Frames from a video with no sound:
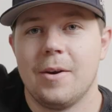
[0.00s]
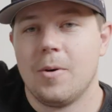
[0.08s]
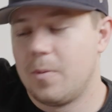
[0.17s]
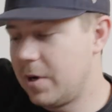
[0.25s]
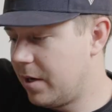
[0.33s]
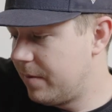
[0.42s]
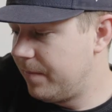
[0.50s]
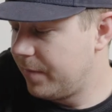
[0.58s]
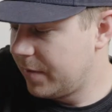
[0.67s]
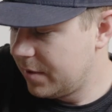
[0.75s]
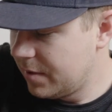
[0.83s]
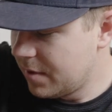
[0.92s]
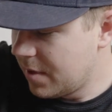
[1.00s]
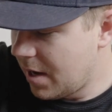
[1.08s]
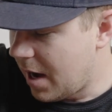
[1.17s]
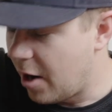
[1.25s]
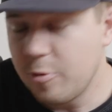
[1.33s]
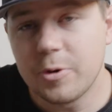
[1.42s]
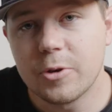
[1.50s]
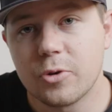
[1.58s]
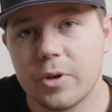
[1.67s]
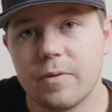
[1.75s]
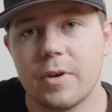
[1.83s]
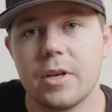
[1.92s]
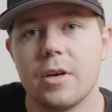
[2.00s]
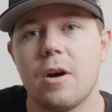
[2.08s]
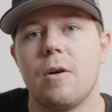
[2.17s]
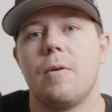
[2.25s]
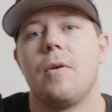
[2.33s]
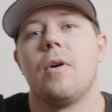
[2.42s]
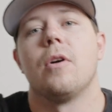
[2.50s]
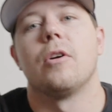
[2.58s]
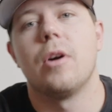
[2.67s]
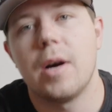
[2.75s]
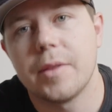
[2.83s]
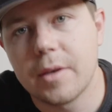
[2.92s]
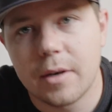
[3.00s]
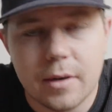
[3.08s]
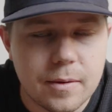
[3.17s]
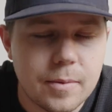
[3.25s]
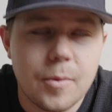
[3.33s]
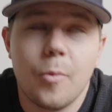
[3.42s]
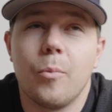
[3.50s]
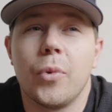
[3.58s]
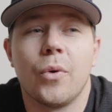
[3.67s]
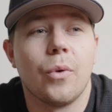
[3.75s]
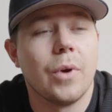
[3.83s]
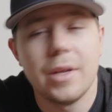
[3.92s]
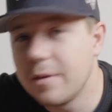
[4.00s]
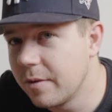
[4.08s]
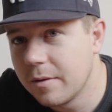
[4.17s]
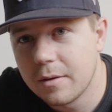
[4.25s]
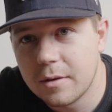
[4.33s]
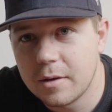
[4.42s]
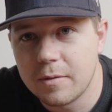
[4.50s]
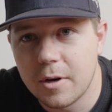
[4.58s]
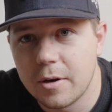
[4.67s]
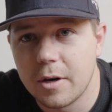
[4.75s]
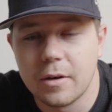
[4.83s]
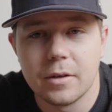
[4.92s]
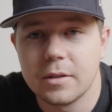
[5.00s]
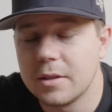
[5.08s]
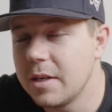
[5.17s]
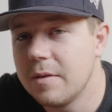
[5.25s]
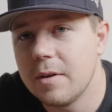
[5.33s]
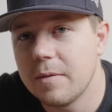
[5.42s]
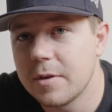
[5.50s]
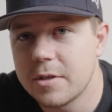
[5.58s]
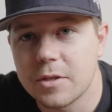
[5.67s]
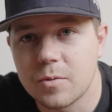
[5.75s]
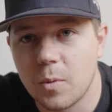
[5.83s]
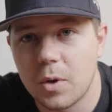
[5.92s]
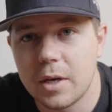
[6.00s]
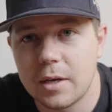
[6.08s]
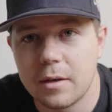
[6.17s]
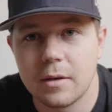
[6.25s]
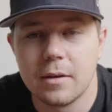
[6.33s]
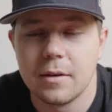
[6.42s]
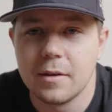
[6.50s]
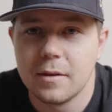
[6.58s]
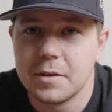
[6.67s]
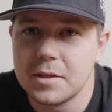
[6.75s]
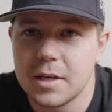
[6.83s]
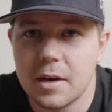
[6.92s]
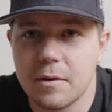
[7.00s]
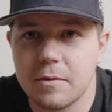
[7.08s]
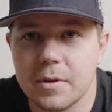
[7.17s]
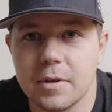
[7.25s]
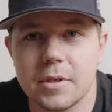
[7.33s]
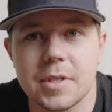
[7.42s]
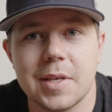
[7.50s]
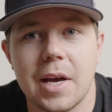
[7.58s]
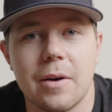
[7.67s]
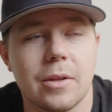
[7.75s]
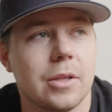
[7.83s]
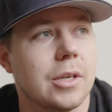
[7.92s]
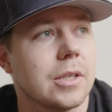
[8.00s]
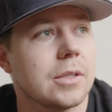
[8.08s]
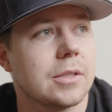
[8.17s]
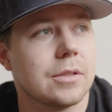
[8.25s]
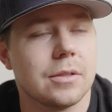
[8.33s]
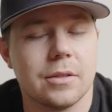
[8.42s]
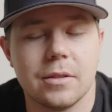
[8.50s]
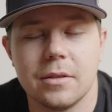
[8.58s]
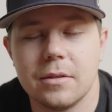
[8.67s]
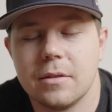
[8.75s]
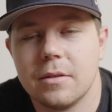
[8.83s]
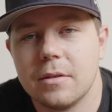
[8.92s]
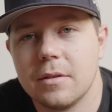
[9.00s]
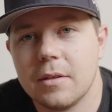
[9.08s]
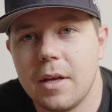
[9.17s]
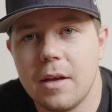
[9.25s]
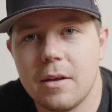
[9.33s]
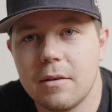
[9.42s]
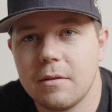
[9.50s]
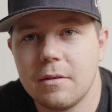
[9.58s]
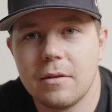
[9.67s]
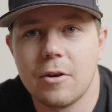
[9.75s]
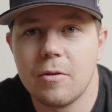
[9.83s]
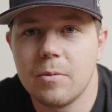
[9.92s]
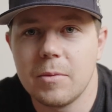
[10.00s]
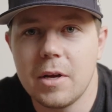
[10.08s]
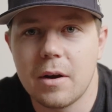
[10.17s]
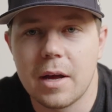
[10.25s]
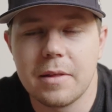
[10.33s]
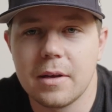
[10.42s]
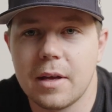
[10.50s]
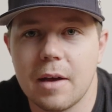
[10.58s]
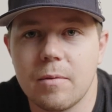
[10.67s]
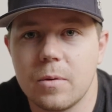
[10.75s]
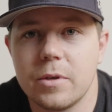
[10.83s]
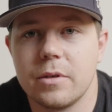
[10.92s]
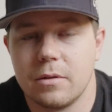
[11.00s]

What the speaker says: Well, I hope you enjoyed the video. Go out there, print a photo, even if it's just one. See how it feels, see how it looks, and go from there. I think everyone